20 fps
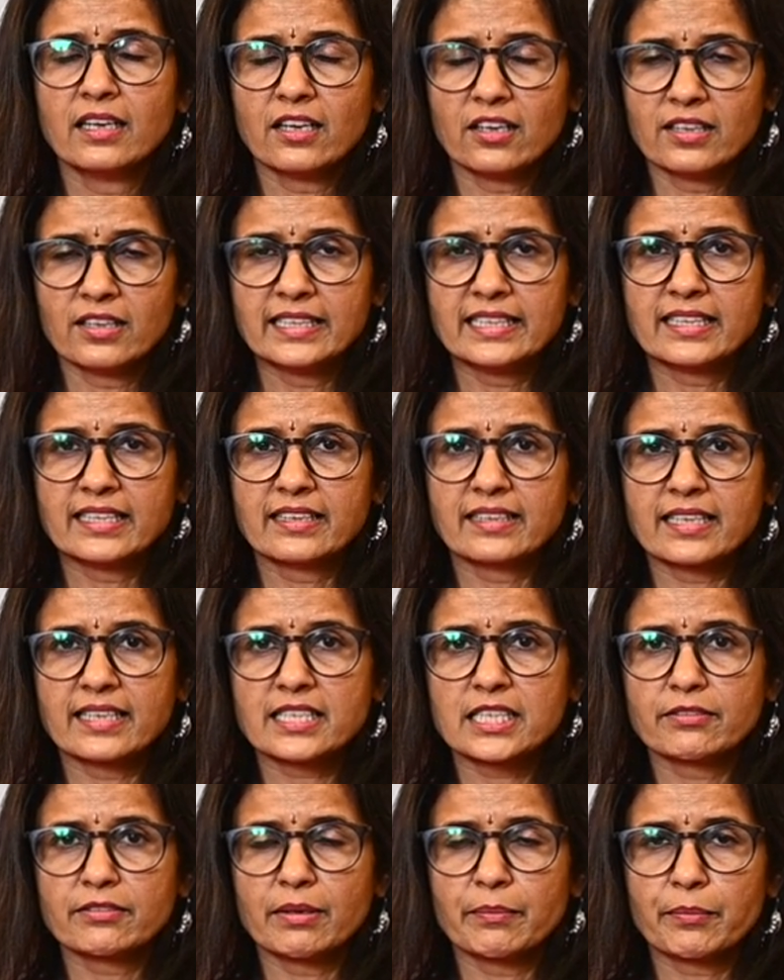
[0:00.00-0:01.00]
early
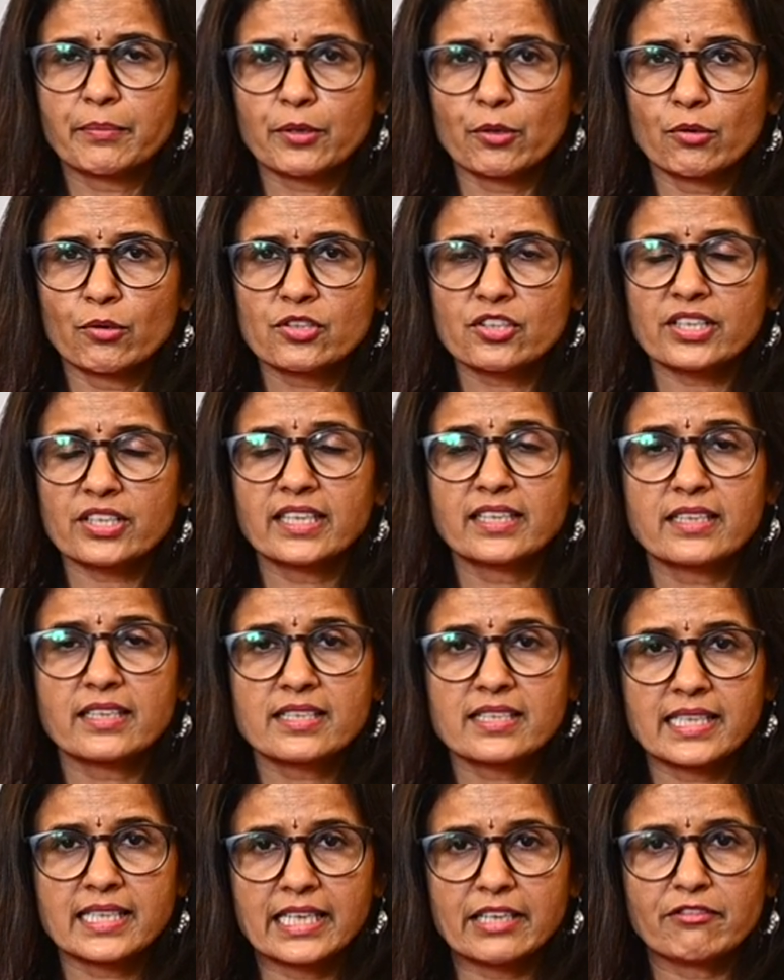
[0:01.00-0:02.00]
aggressive approach in a
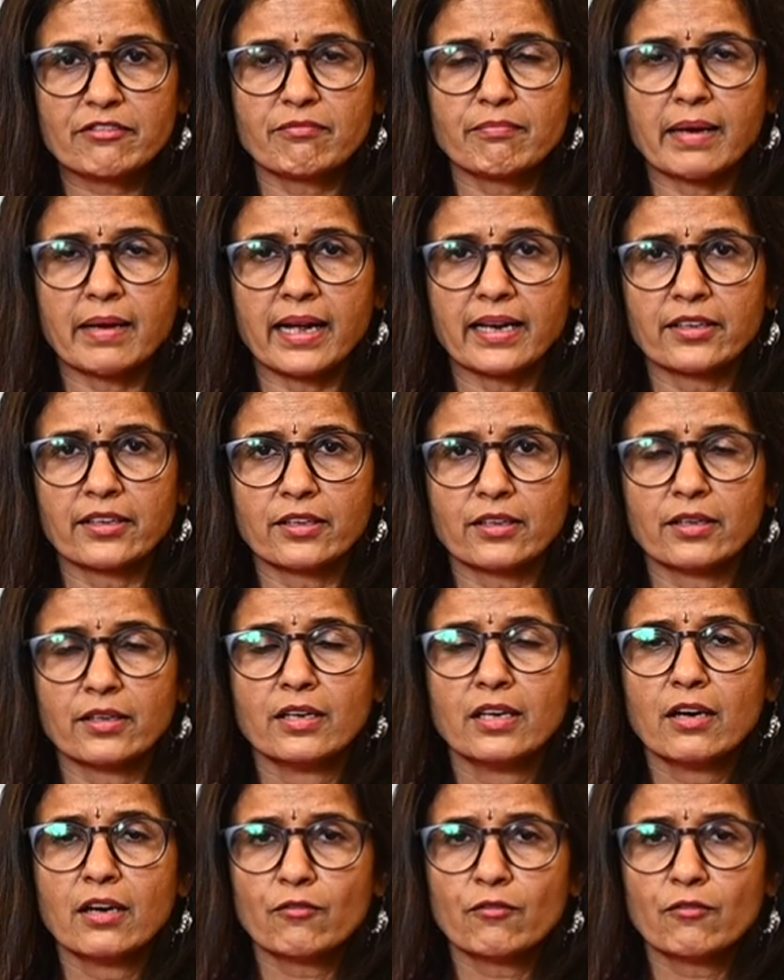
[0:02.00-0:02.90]
safe manner